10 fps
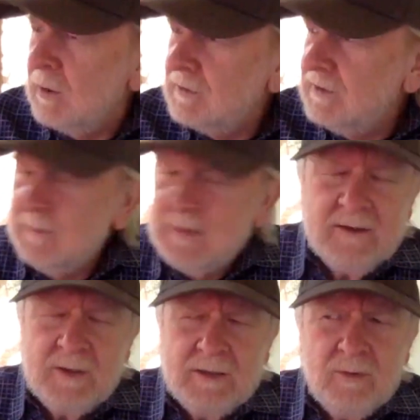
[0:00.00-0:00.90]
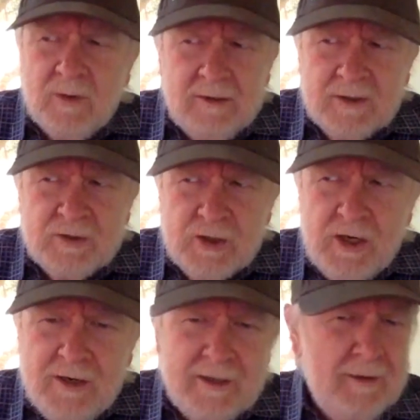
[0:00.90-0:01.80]
going looked at me and went, "What? Are you
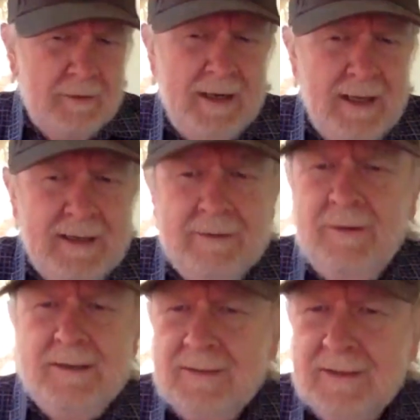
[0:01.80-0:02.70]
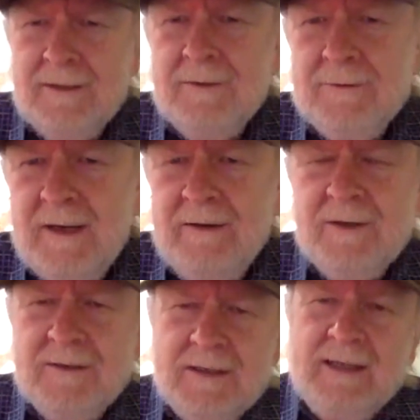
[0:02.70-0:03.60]
sure? Really? What, you know,
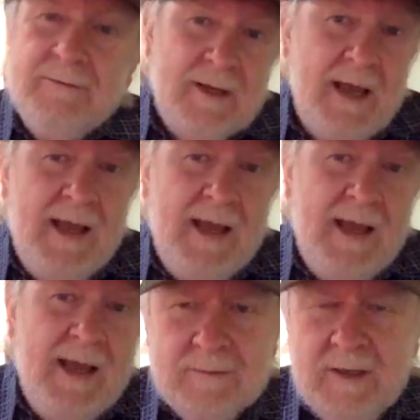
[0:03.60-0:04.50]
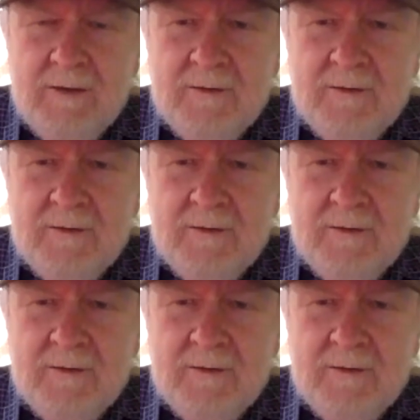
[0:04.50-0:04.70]
whatever." And yeah, you